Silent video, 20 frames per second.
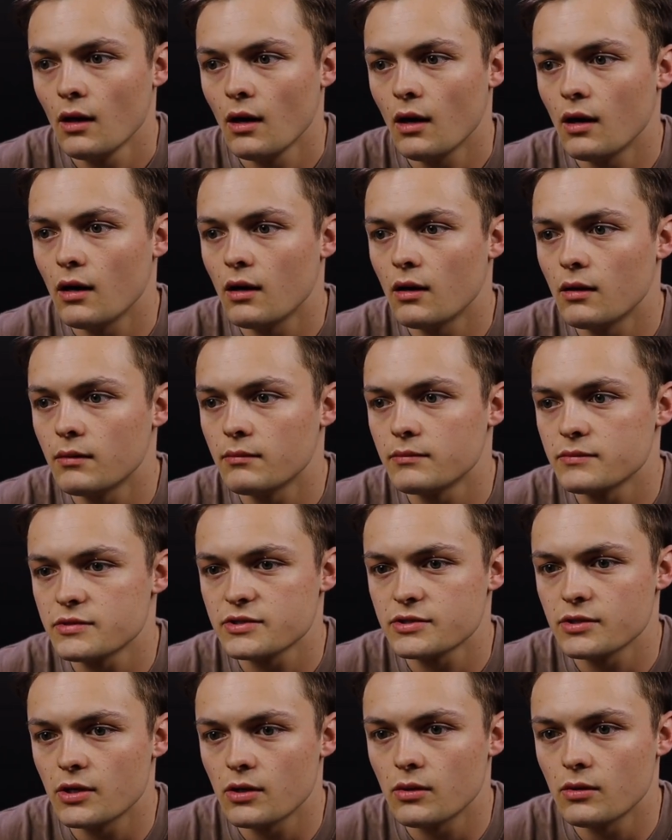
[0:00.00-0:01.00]

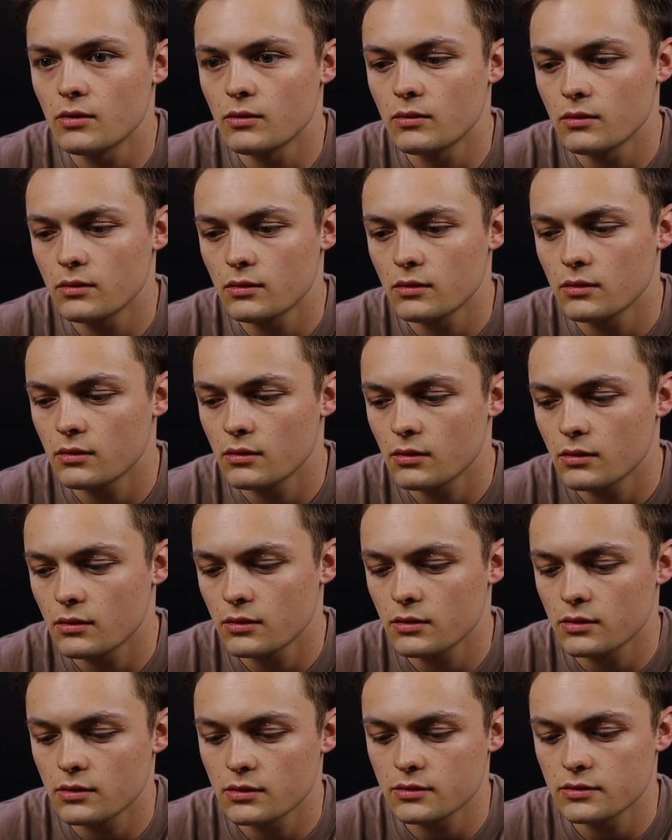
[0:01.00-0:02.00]
So
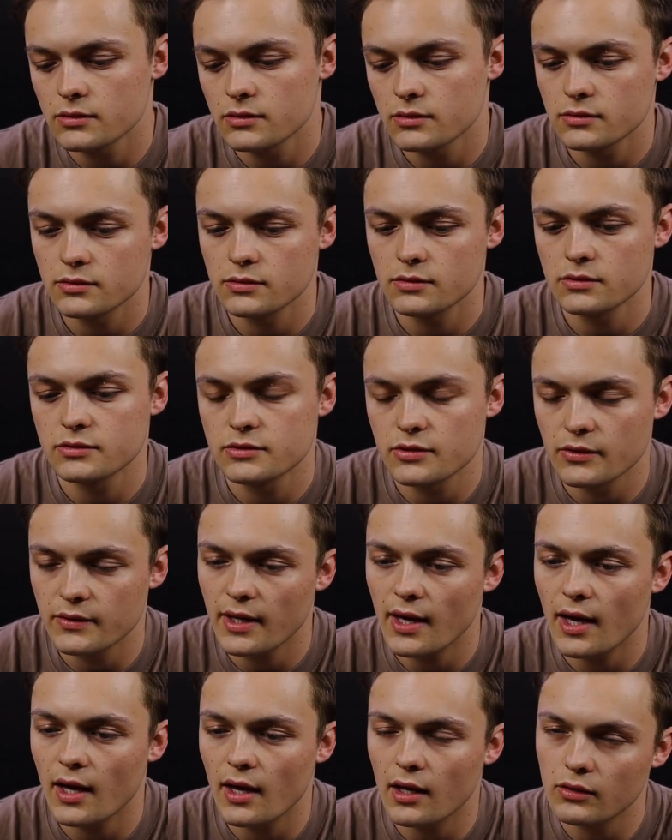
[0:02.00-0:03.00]

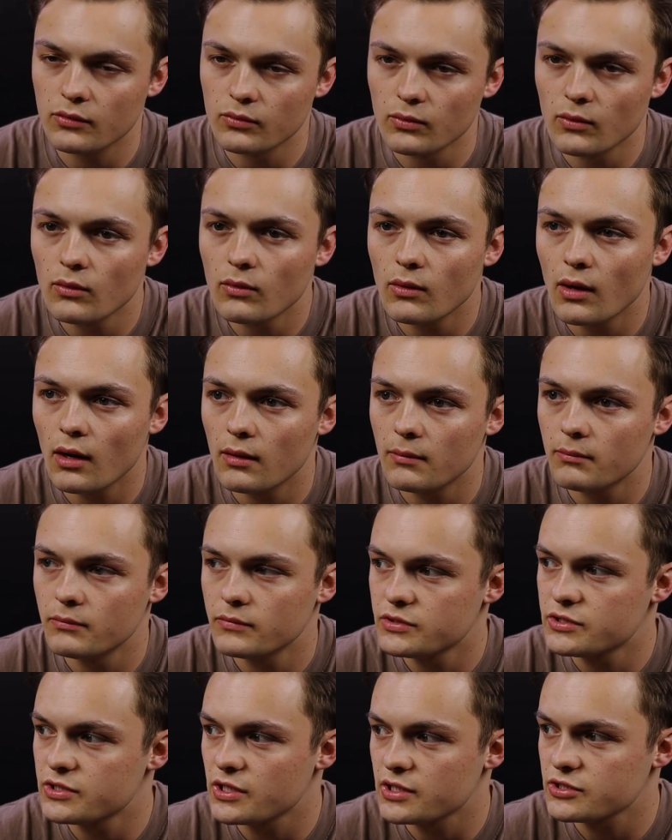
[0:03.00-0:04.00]
yeah, I grew
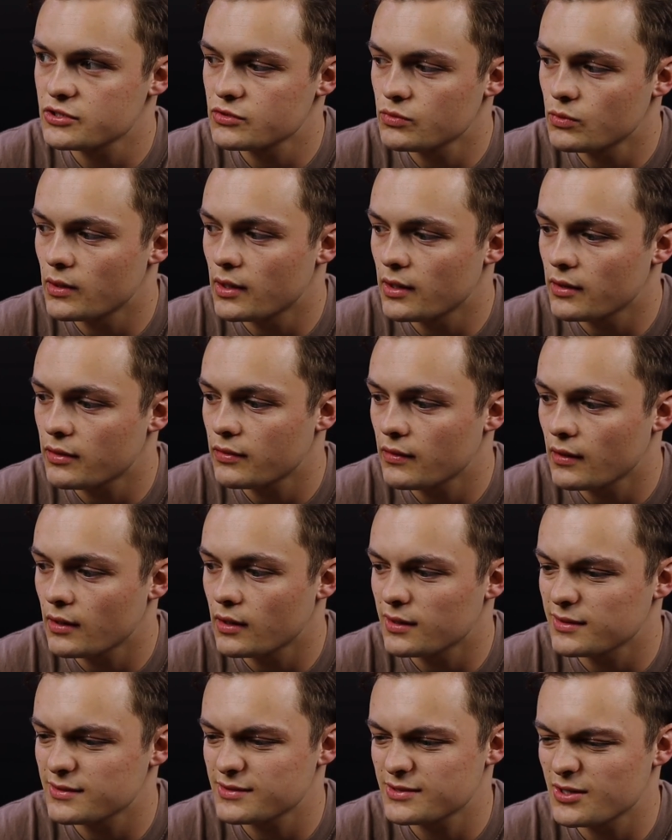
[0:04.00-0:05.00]
up just with
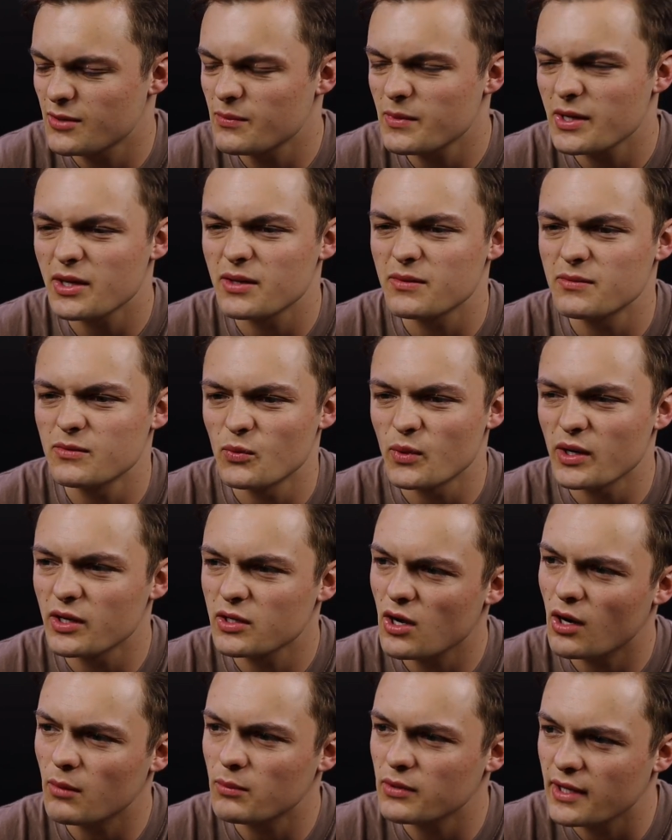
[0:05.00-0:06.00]
so many
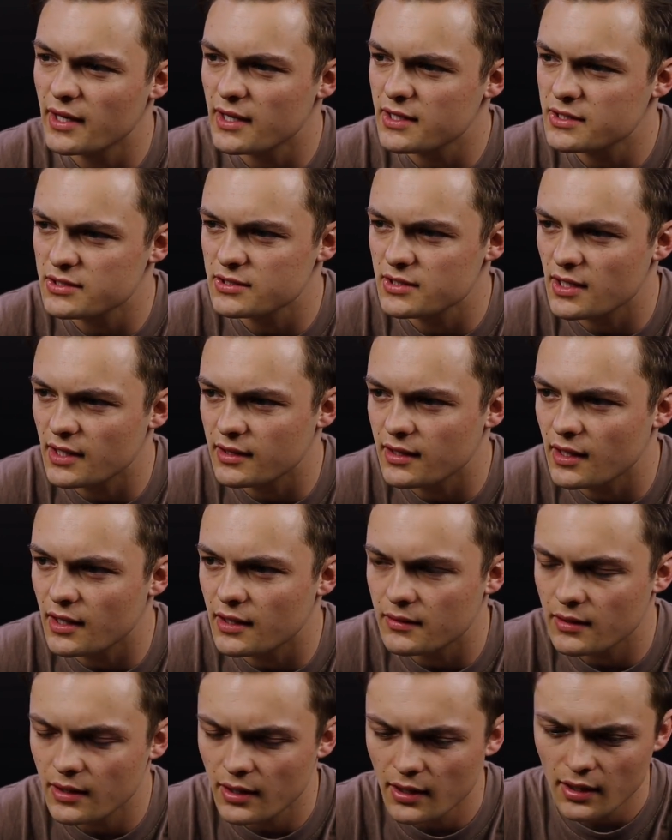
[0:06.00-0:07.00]
weird complications like
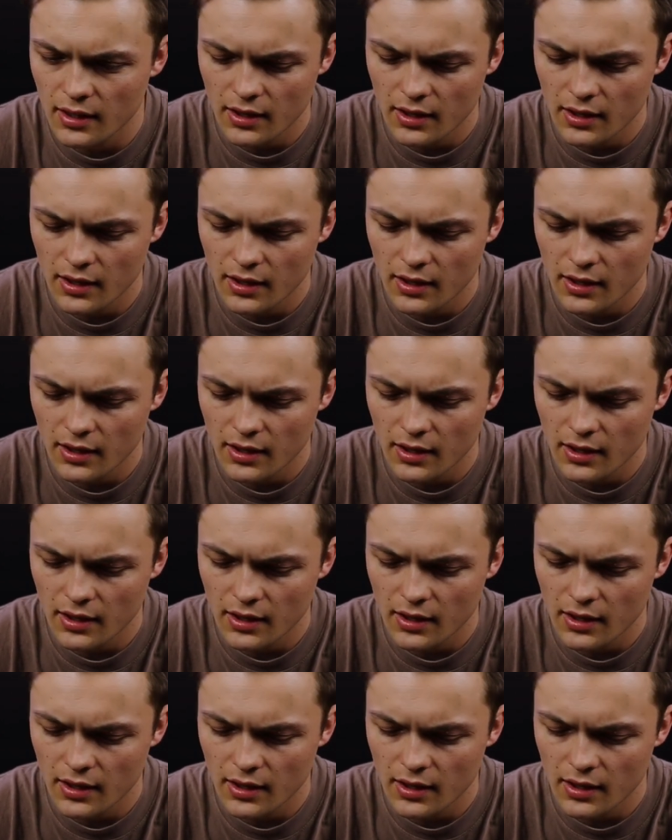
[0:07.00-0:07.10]
that.